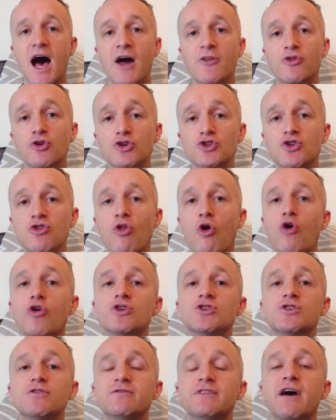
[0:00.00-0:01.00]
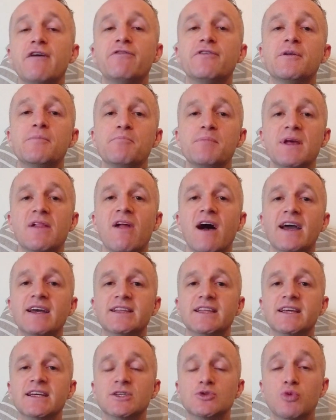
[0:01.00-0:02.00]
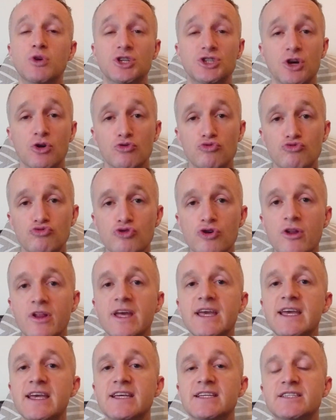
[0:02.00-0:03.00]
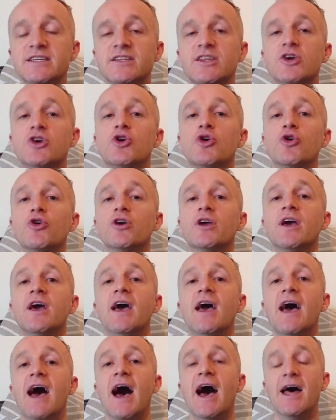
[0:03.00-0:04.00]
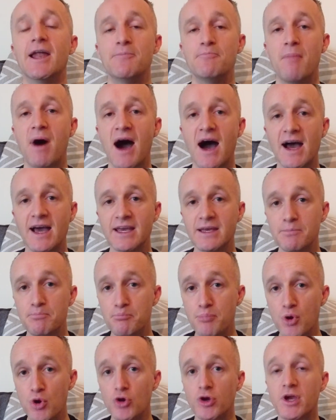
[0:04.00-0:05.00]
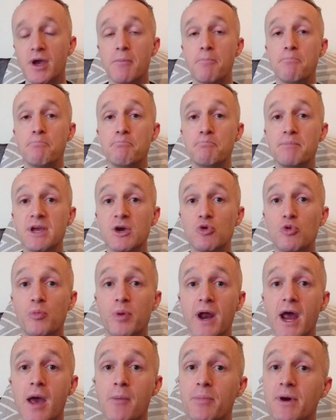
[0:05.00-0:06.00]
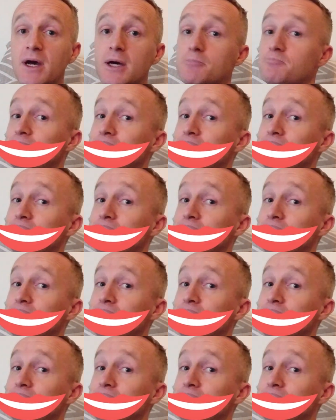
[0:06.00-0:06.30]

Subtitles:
And there's lots of different meal ideas which are really easy to cook in my book Meal Prep.